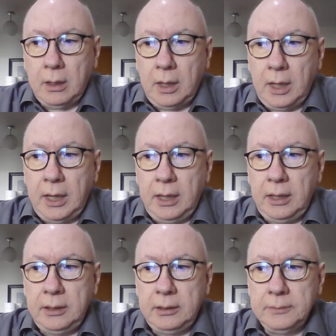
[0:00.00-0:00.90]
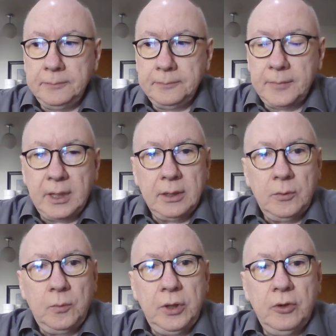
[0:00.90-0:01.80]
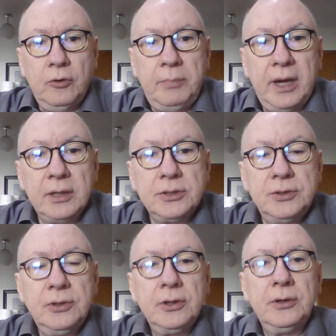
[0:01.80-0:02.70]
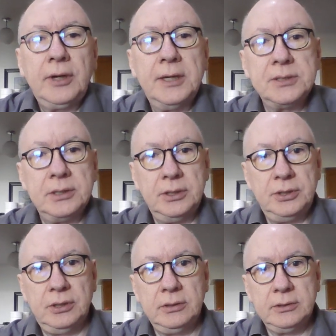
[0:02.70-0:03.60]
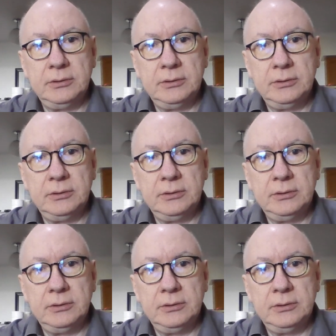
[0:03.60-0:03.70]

And we go back to her as an adult